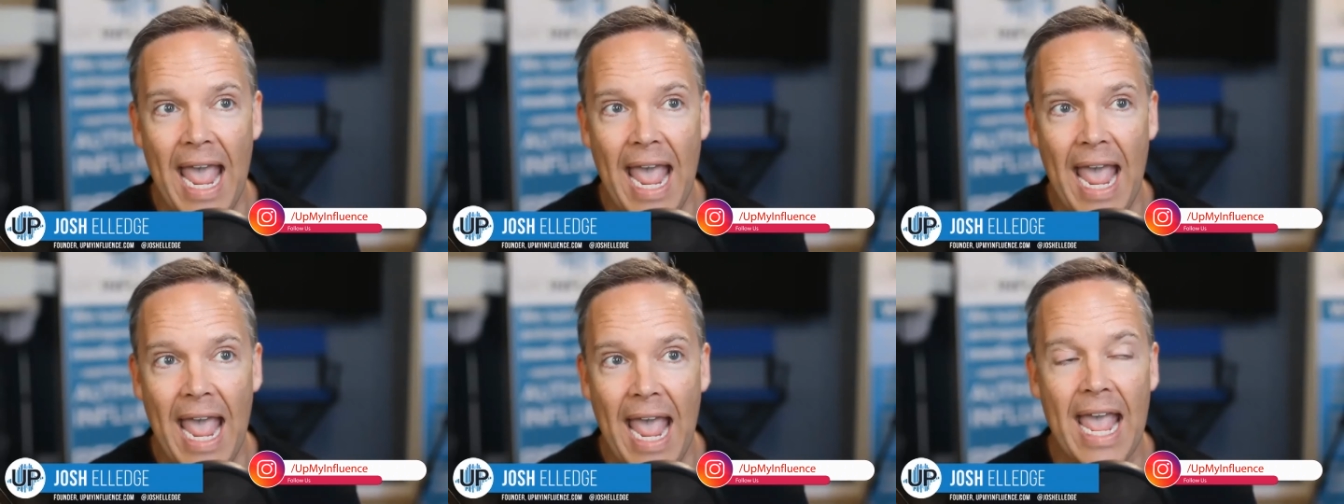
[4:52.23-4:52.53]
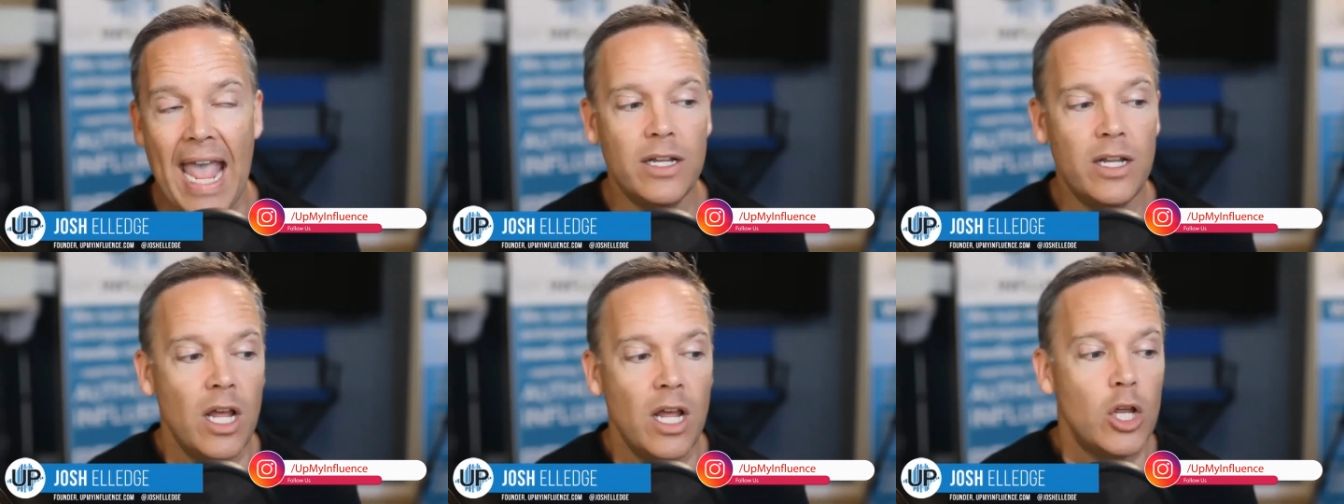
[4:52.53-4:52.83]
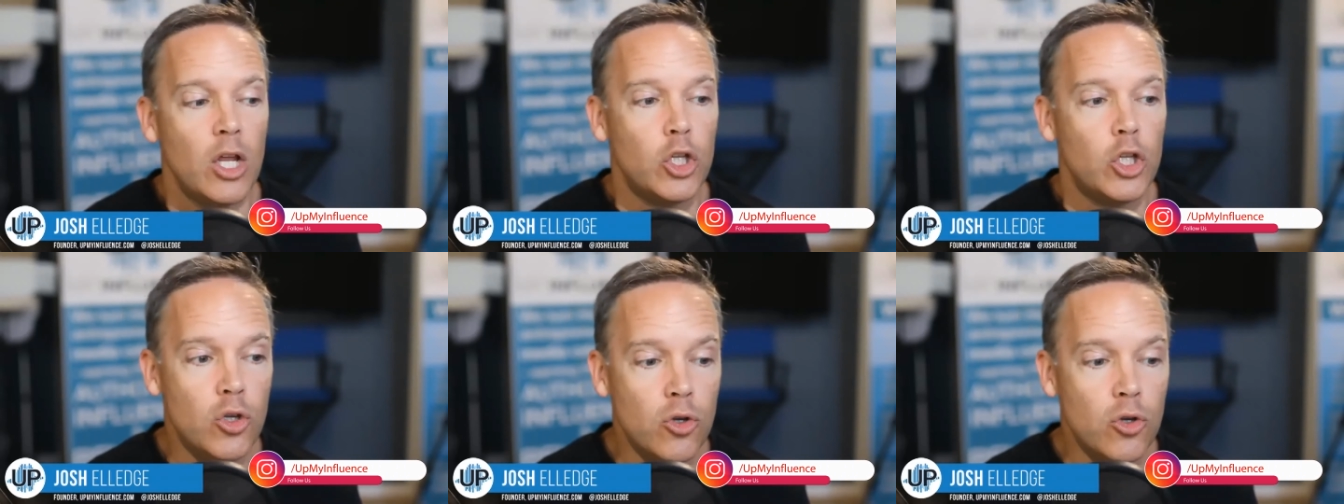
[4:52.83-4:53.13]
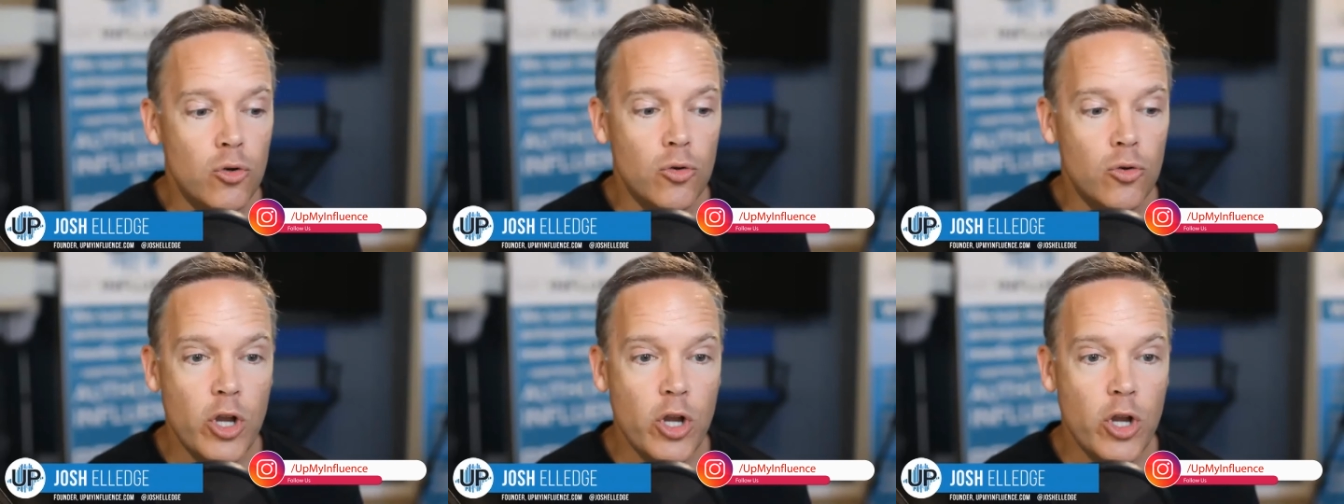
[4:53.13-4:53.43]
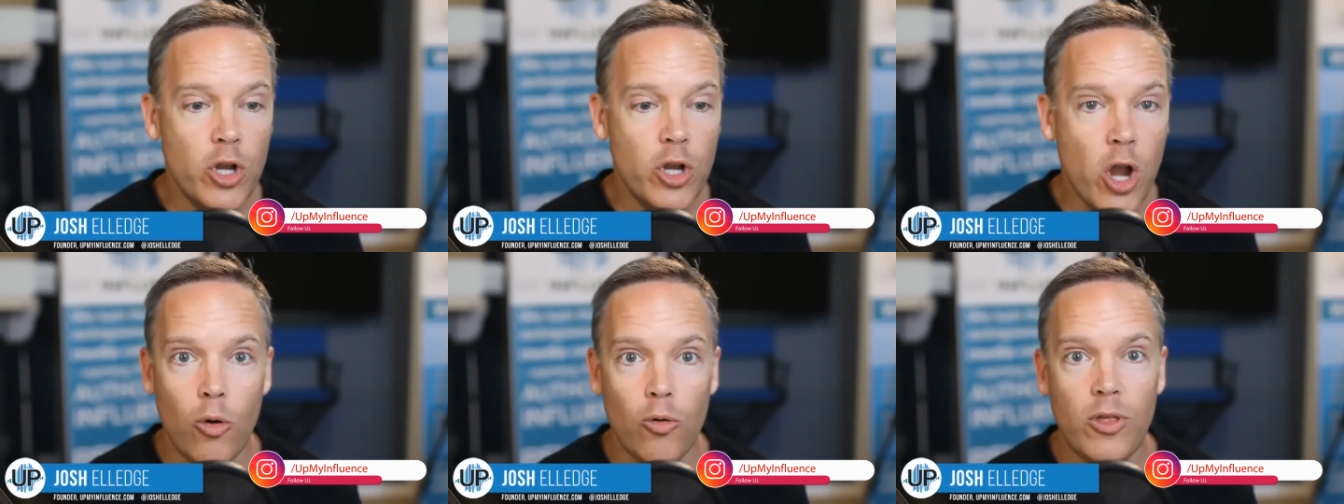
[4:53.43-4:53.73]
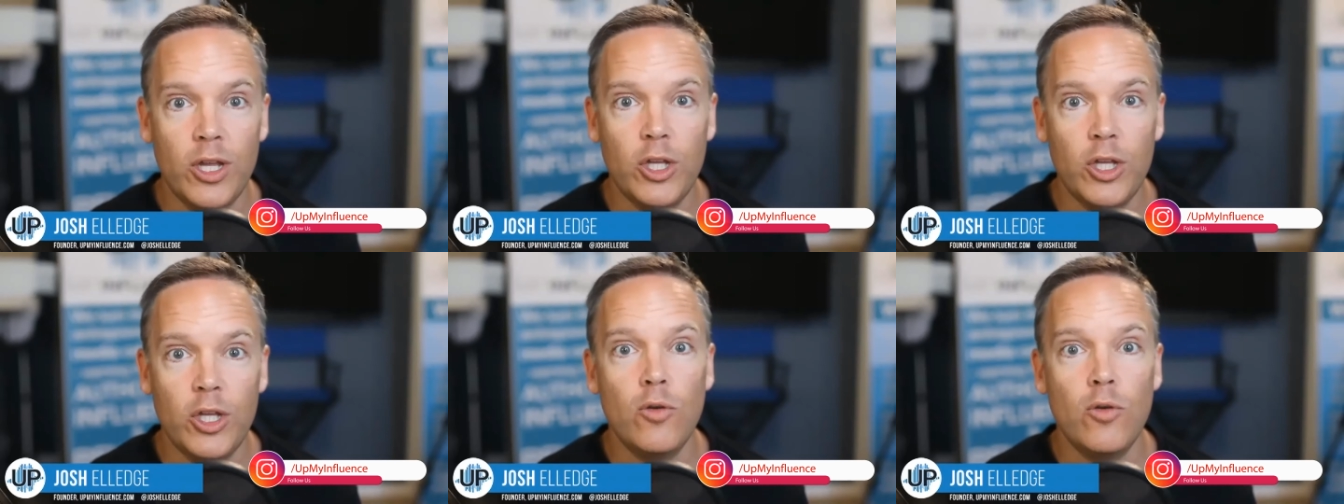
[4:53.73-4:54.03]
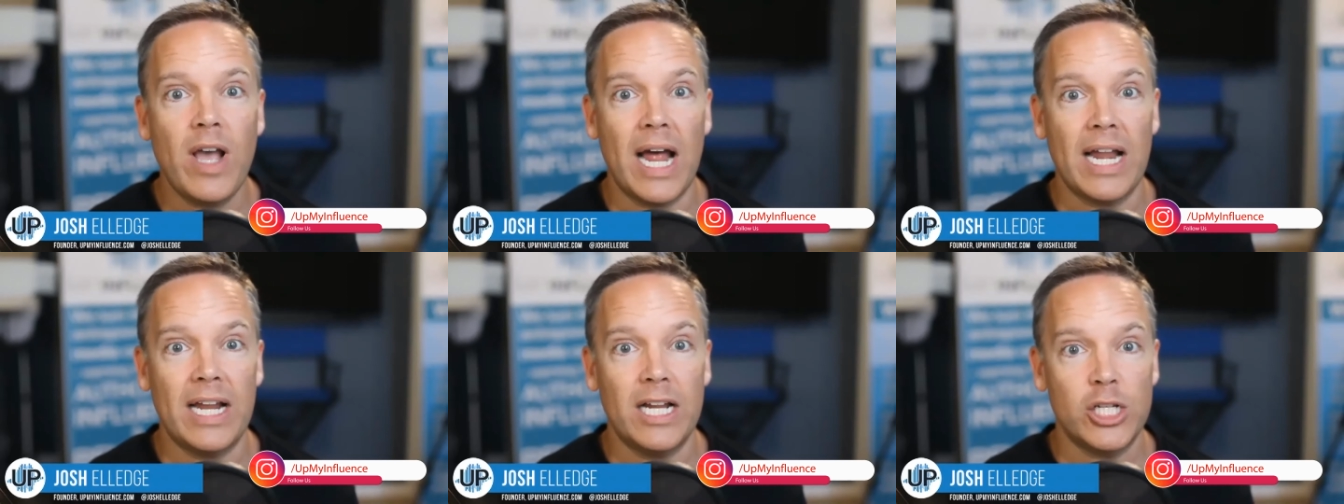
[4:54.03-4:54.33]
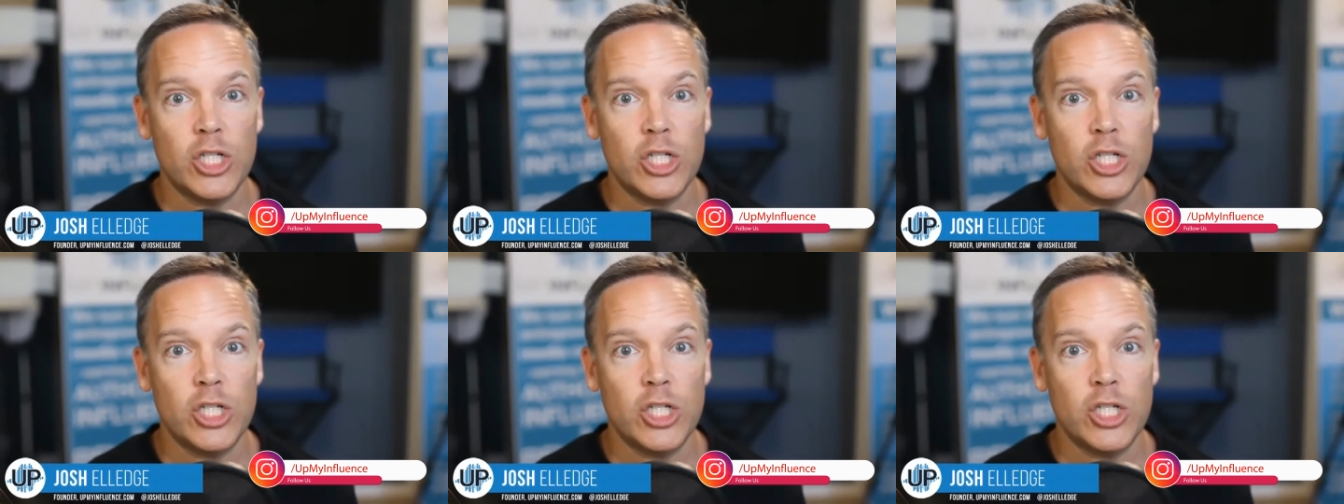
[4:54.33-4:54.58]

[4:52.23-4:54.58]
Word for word: and you know that you've got a